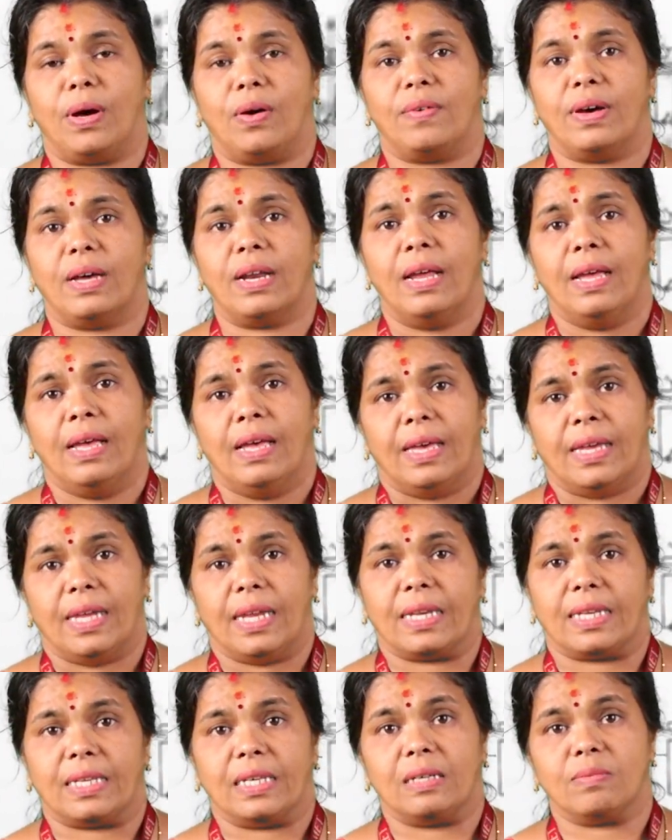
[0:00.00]
power
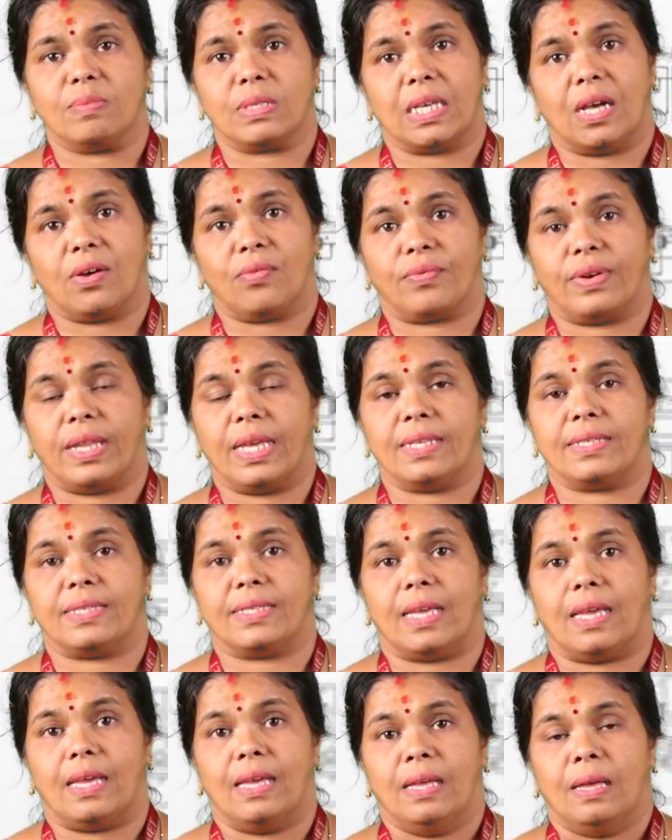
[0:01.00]
in terms of
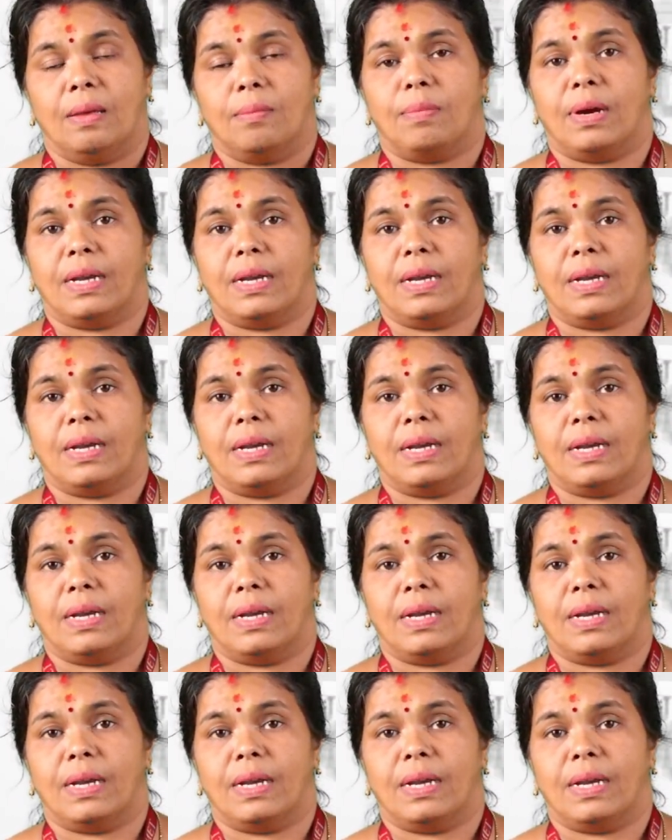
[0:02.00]
DC.